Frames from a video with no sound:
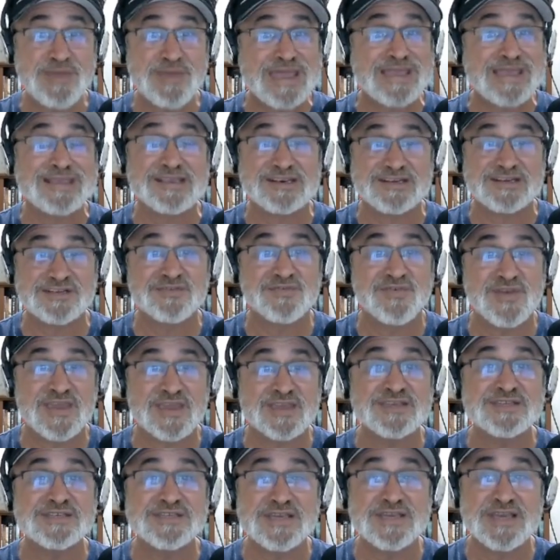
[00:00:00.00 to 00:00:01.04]
back in his
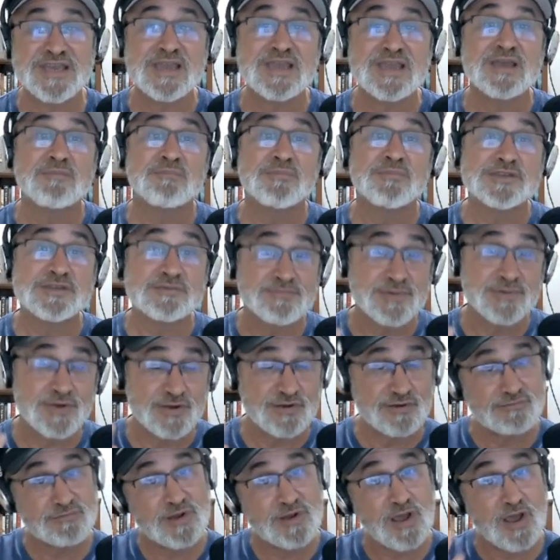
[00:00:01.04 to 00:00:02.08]
face. But to
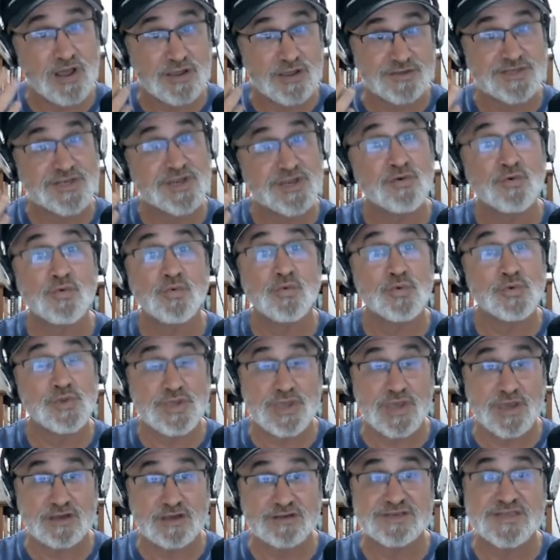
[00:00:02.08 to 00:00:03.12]
boot, also
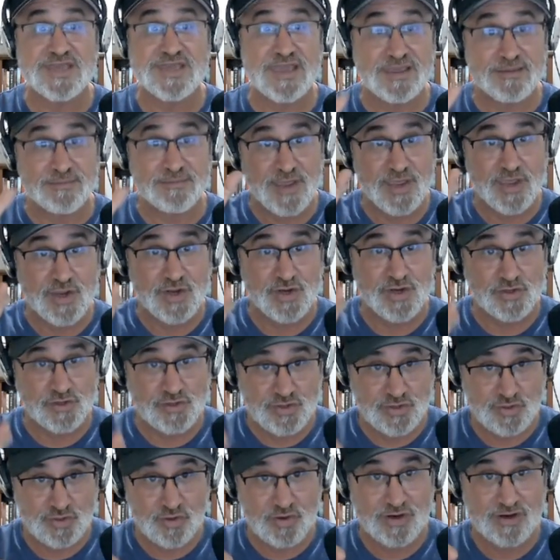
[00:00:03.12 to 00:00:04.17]
Young's game,
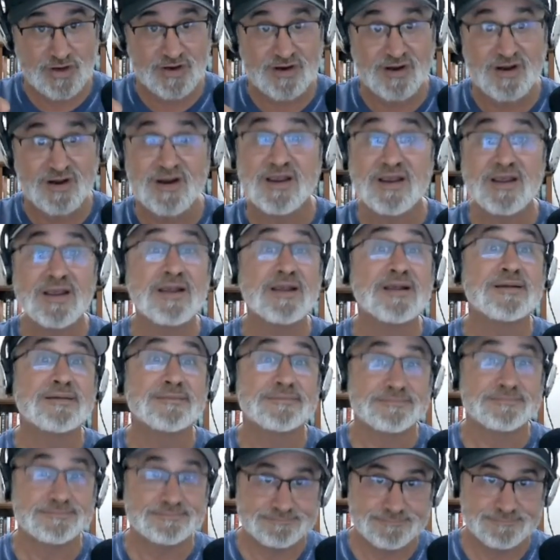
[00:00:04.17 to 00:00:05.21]
shorter.
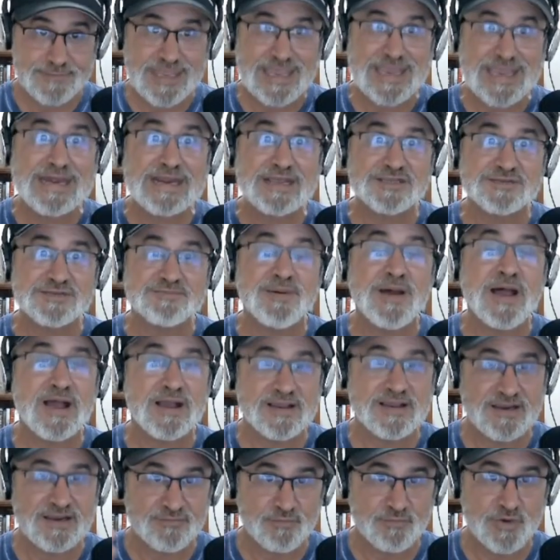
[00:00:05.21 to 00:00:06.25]
He needs
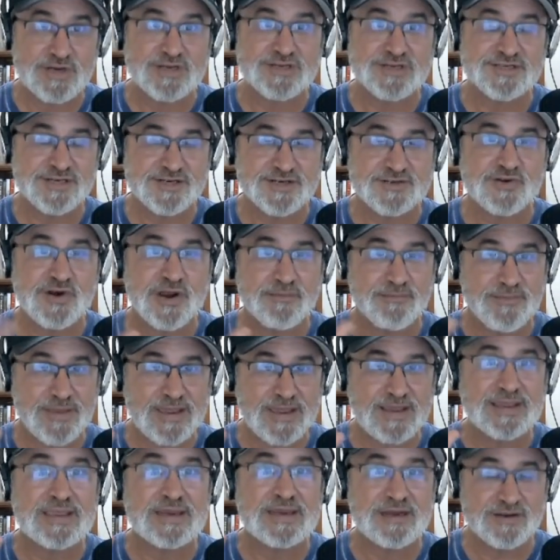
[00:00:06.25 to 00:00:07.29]
pocket when he's going to drop
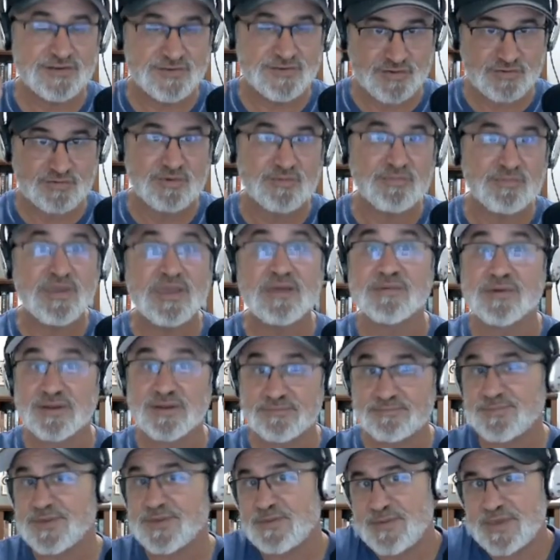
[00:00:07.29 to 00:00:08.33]
back. He needs room to be
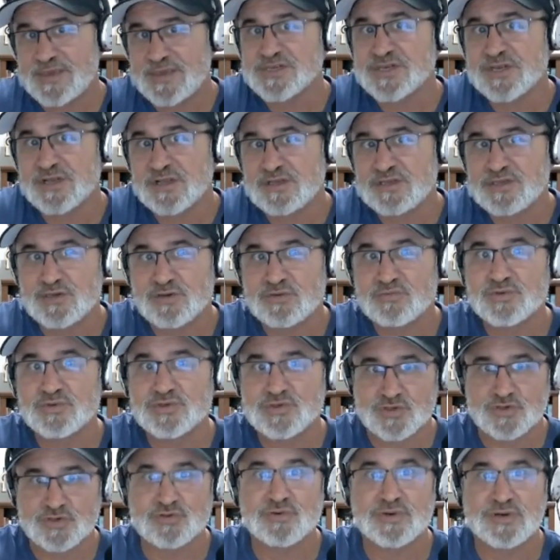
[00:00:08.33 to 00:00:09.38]
able to basically do what
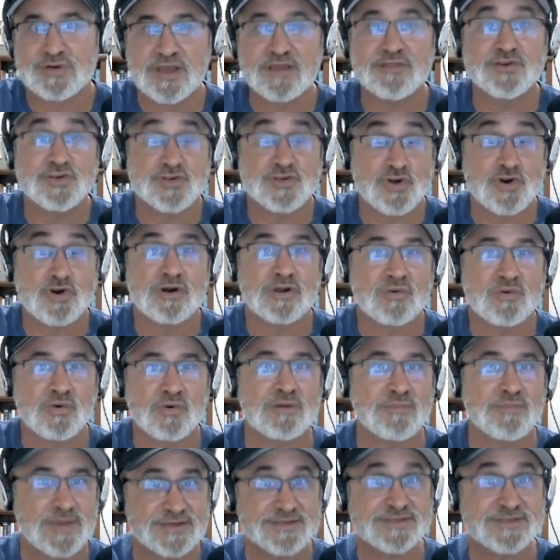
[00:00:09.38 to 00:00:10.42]
Drew and other shorter
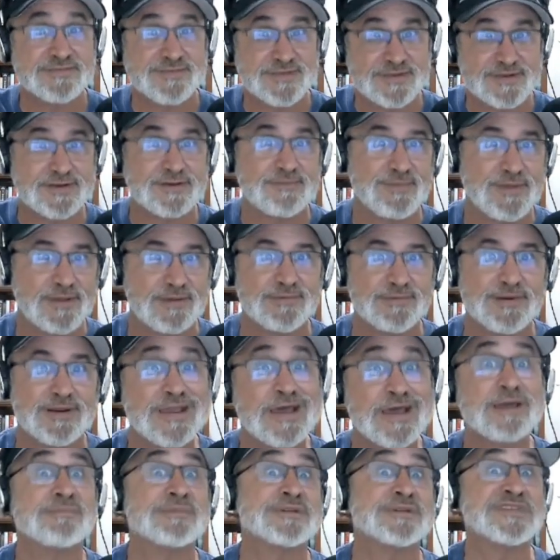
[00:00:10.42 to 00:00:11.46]
quarterbacks have done, and be able to
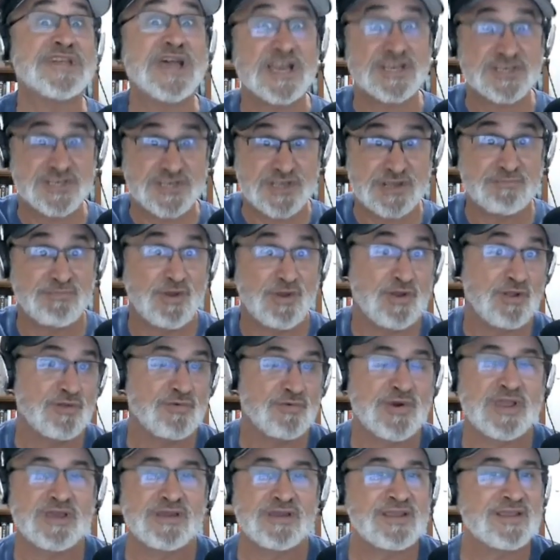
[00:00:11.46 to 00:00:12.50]
kind of massage that ball
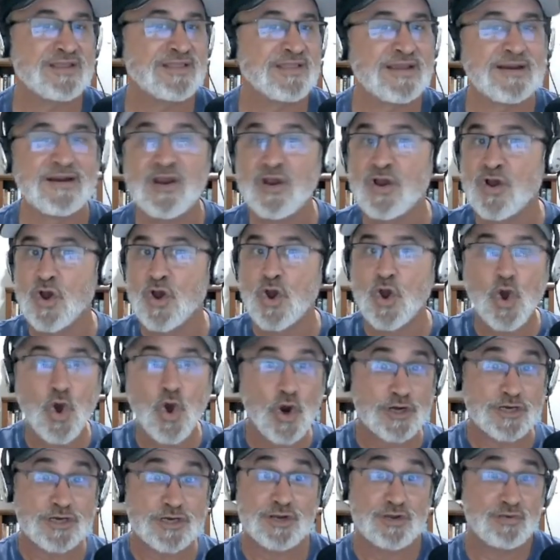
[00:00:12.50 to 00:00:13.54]
around in there.
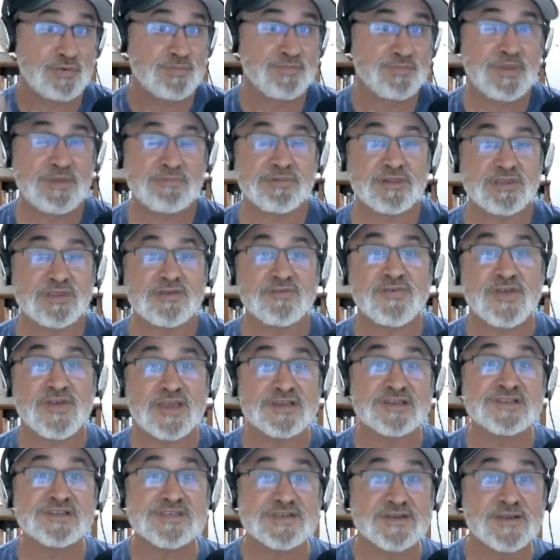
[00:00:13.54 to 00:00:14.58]
Hard to do with people in your
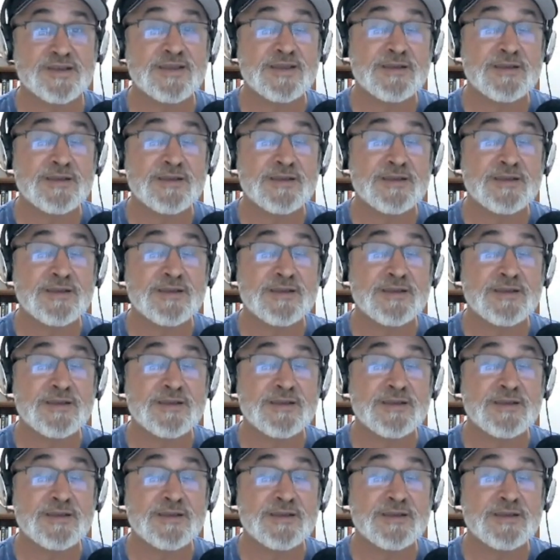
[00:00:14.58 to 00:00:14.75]
face.